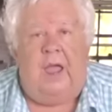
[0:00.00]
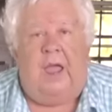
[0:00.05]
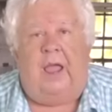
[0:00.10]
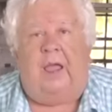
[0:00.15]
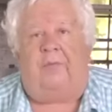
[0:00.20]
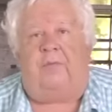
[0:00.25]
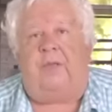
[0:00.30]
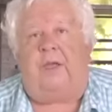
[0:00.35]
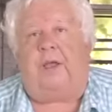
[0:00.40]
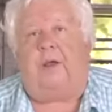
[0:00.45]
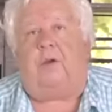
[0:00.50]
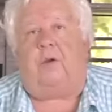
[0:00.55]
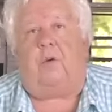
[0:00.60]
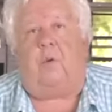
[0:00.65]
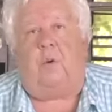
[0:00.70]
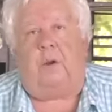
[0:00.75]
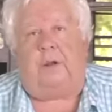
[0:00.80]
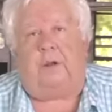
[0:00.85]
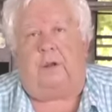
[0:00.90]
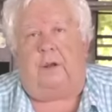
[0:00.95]
and they are
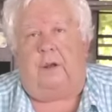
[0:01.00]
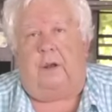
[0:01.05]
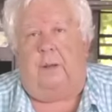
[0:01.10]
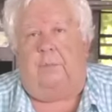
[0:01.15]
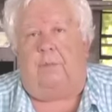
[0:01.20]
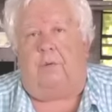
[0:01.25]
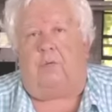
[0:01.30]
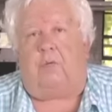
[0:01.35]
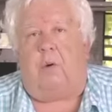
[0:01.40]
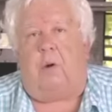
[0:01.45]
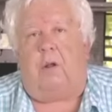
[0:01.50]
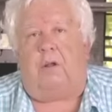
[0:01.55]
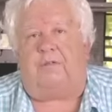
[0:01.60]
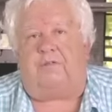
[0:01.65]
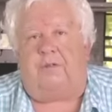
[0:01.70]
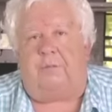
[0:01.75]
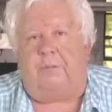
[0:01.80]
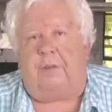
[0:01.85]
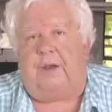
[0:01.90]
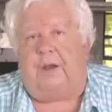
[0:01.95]
going to double
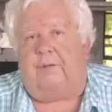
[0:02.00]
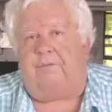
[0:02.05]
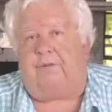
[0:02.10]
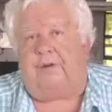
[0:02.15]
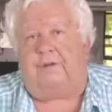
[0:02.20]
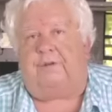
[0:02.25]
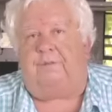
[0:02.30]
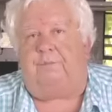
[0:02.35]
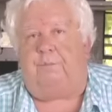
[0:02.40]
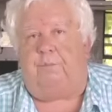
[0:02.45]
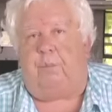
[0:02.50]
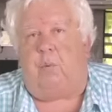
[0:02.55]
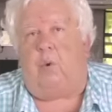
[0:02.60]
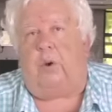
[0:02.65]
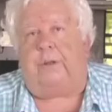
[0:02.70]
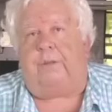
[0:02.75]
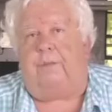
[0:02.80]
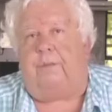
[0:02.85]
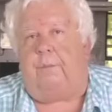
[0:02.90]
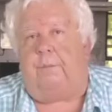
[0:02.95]
cross him at every
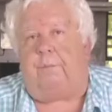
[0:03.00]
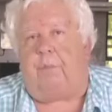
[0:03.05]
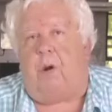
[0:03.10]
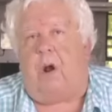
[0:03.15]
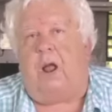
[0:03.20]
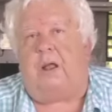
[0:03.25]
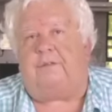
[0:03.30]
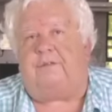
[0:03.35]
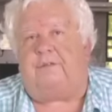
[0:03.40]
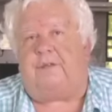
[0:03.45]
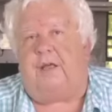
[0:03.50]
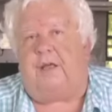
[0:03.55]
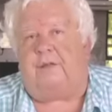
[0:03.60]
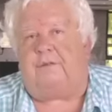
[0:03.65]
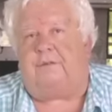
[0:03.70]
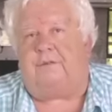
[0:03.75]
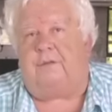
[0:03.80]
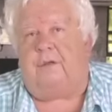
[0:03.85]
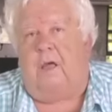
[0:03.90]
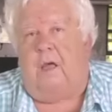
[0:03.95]
point in the
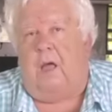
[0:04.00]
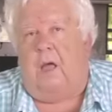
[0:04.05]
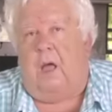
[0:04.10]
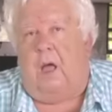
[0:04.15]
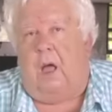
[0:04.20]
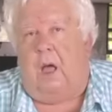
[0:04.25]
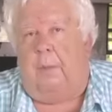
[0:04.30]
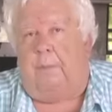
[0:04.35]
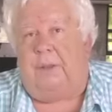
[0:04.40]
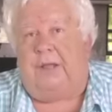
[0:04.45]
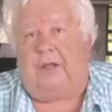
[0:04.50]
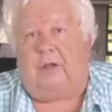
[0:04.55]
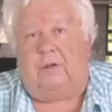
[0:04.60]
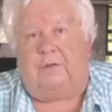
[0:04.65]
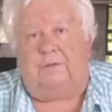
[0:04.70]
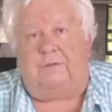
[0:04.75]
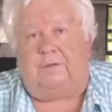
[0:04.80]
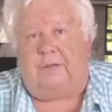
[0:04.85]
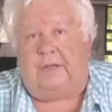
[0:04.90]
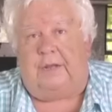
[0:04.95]
process
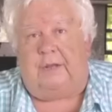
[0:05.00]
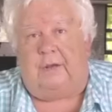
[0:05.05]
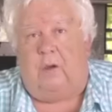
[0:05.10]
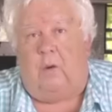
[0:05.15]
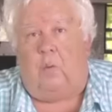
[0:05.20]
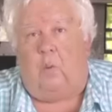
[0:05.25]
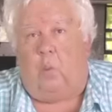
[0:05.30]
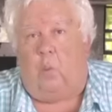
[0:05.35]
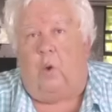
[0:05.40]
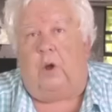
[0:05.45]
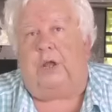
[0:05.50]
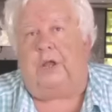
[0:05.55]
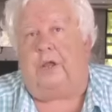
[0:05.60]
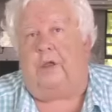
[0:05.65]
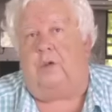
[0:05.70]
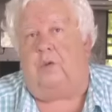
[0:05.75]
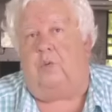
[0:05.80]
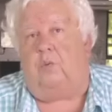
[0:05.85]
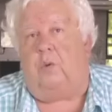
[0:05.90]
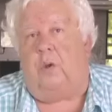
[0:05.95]
because they don't want
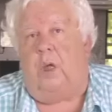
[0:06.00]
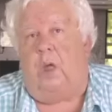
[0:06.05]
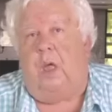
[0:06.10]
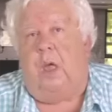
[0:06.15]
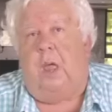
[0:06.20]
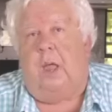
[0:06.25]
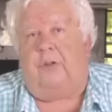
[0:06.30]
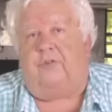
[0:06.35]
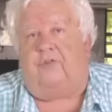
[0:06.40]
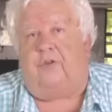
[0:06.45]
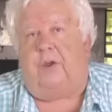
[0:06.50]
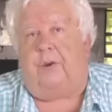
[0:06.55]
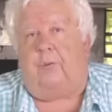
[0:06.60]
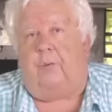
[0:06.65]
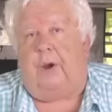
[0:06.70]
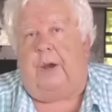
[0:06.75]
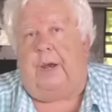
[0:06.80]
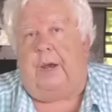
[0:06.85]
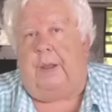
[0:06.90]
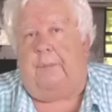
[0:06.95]
you
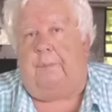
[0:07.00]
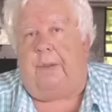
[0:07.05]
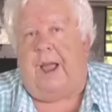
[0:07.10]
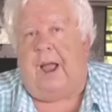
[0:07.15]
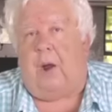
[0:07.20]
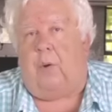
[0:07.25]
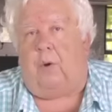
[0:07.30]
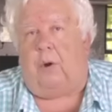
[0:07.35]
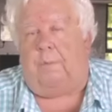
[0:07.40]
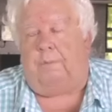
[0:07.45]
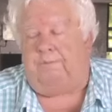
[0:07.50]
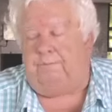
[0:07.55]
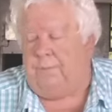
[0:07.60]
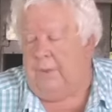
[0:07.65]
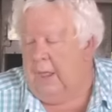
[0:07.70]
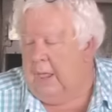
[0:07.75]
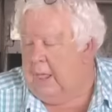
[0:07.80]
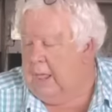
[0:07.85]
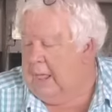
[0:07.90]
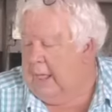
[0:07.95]
generating power
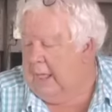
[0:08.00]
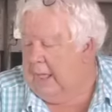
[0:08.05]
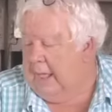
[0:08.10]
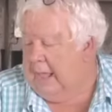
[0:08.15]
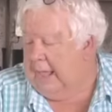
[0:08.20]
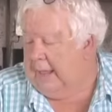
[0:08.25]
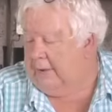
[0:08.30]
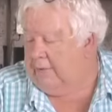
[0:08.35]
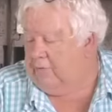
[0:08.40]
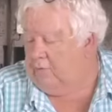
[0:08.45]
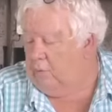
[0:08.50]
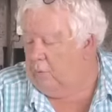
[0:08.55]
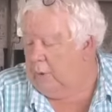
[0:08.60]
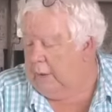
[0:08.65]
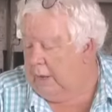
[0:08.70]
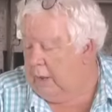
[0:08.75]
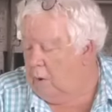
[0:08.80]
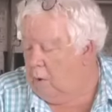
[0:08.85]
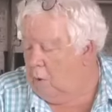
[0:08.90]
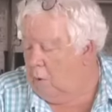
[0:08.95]
and
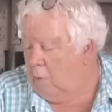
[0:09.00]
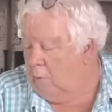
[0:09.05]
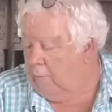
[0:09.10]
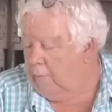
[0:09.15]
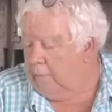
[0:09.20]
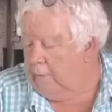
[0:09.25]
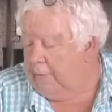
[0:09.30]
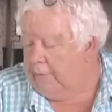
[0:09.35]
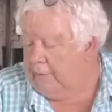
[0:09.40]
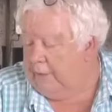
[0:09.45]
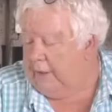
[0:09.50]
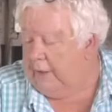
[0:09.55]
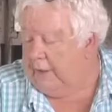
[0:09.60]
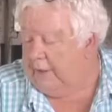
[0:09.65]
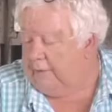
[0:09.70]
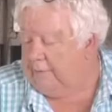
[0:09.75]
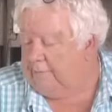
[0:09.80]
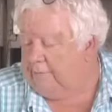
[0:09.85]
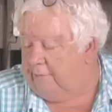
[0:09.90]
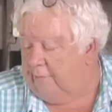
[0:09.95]
doing all the
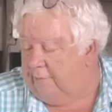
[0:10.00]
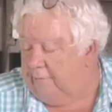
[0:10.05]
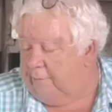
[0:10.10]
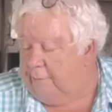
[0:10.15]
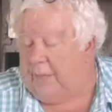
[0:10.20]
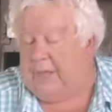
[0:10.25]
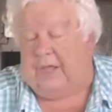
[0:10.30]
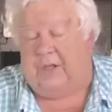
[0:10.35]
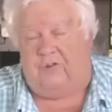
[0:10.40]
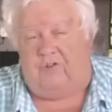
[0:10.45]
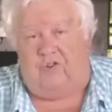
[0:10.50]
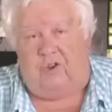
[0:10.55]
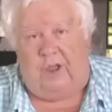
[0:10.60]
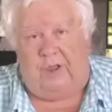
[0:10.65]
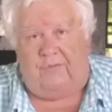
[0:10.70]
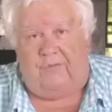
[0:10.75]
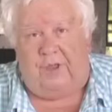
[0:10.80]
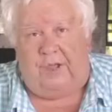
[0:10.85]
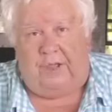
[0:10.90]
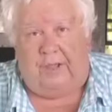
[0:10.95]
things of peak
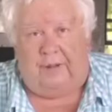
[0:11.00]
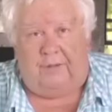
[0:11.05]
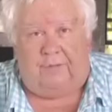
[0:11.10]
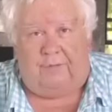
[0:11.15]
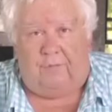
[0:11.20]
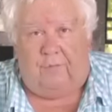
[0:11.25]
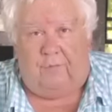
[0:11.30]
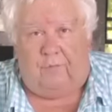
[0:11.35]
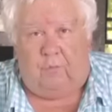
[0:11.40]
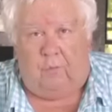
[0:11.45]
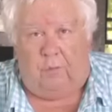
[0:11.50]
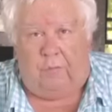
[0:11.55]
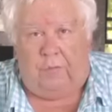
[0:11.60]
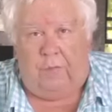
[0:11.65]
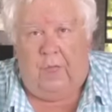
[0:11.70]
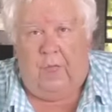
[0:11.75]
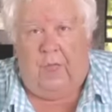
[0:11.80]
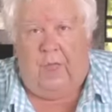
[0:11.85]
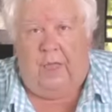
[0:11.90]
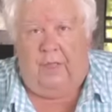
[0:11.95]
shaving and so forth
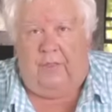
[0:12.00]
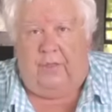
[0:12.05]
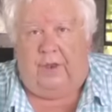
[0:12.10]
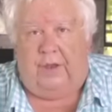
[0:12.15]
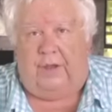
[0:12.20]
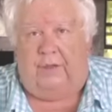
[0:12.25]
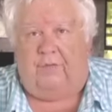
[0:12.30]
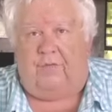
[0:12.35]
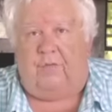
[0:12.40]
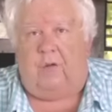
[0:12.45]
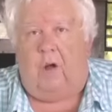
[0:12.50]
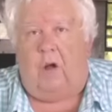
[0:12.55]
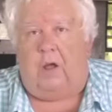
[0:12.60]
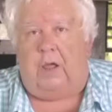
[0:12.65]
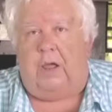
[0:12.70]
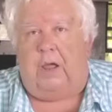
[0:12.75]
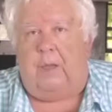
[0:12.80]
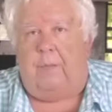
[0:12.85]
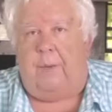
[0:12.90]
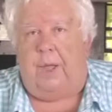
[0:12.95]
that he's
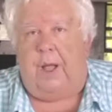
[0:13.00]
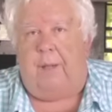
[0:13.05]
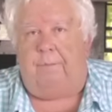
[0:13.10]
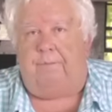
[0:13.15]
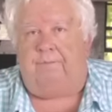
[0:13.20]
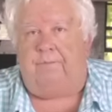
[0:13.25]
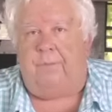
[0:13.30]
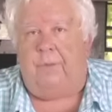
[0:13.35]
talking about.